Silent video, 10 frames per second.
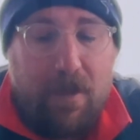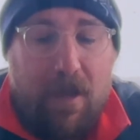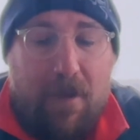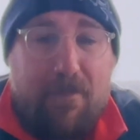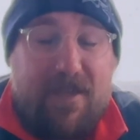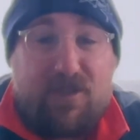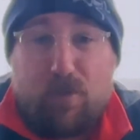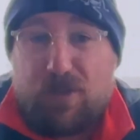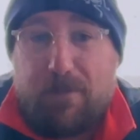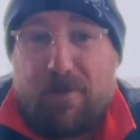It's
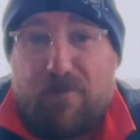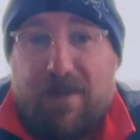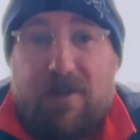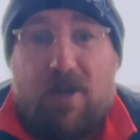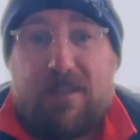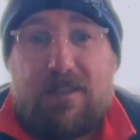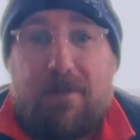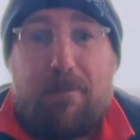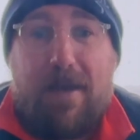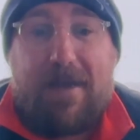also been really nice to
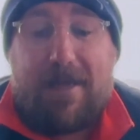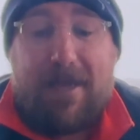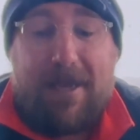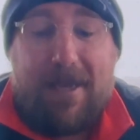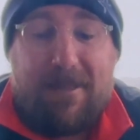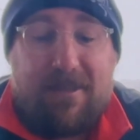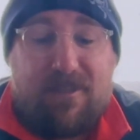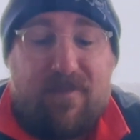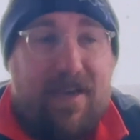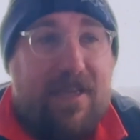be back here in
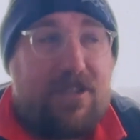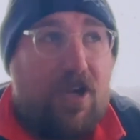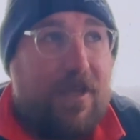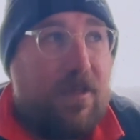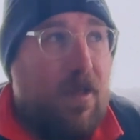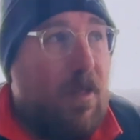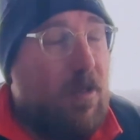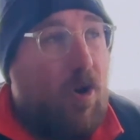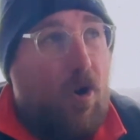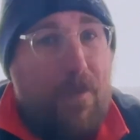this village. Like,
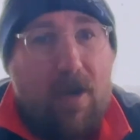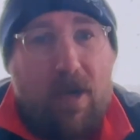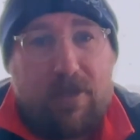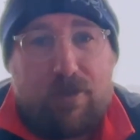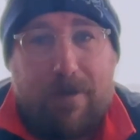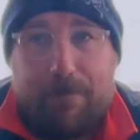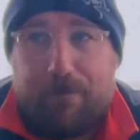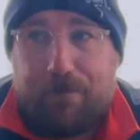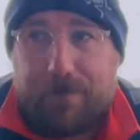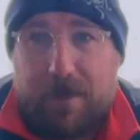on my last trip,
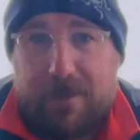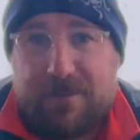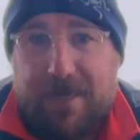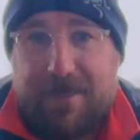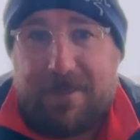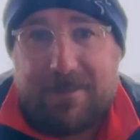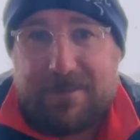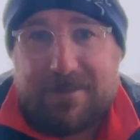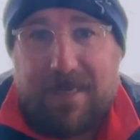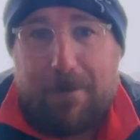I stayed in
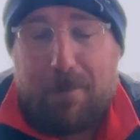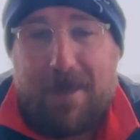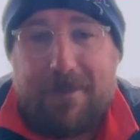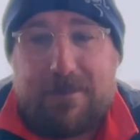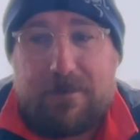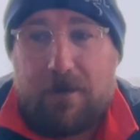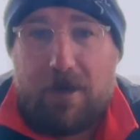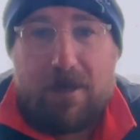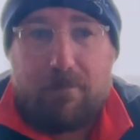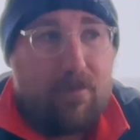this exact place.
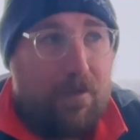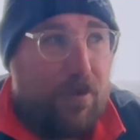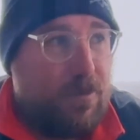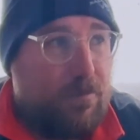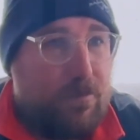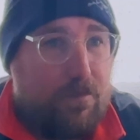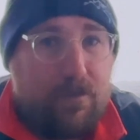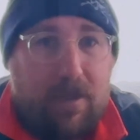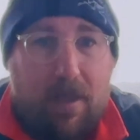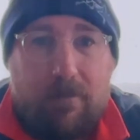Like, I'm not,
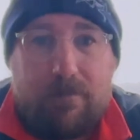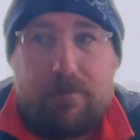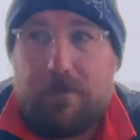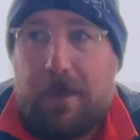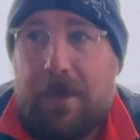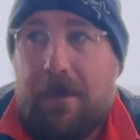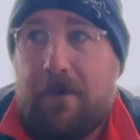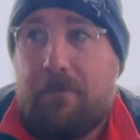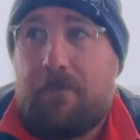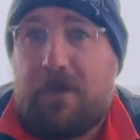
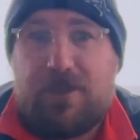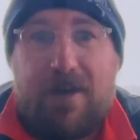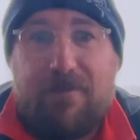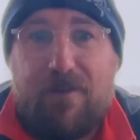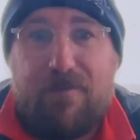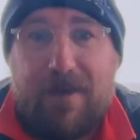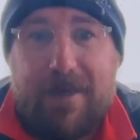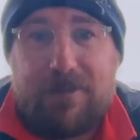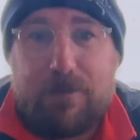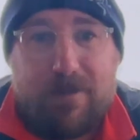I don't have an
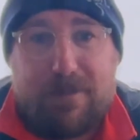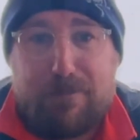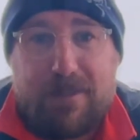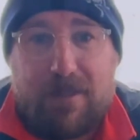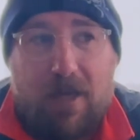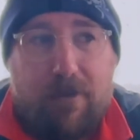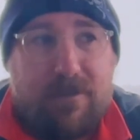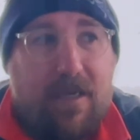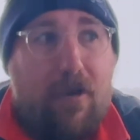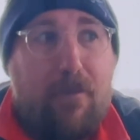affiliation with this particular
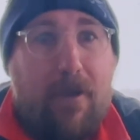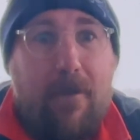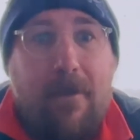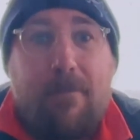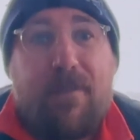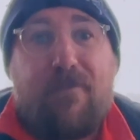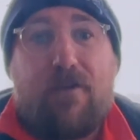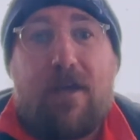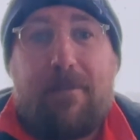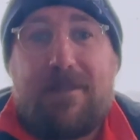hotel, but if
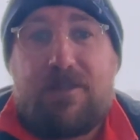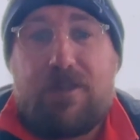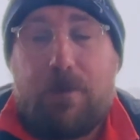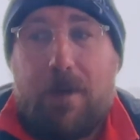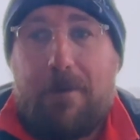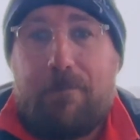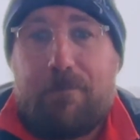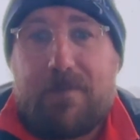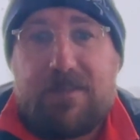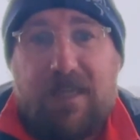you come into
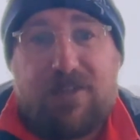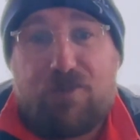Saas